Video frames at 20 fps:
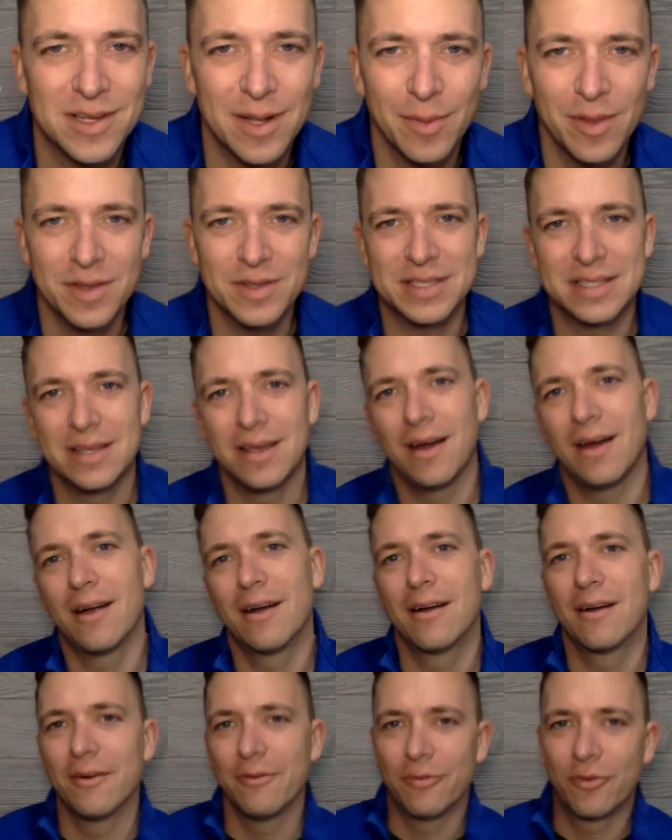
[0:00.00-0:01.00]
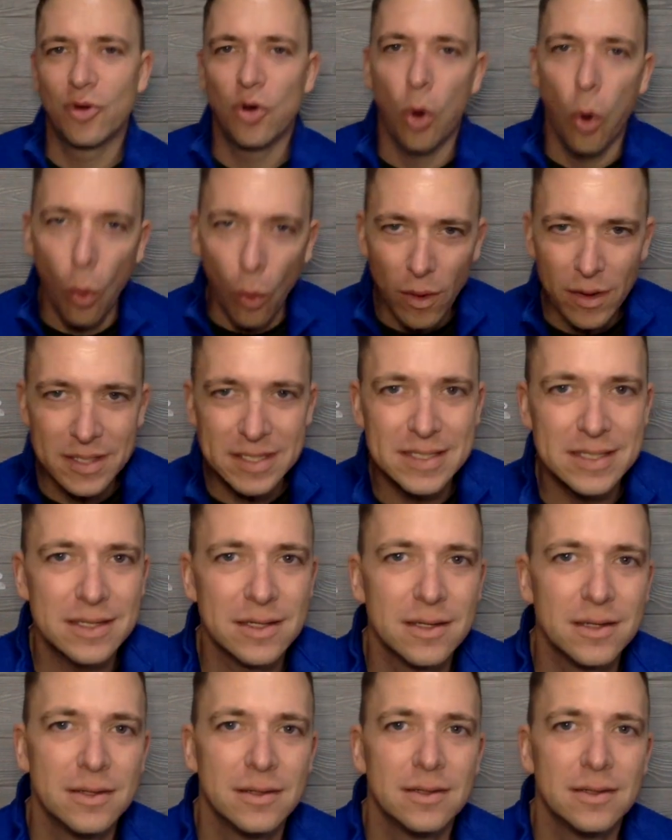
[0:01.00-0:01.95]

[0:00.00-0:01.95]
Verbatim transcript: WCR, of course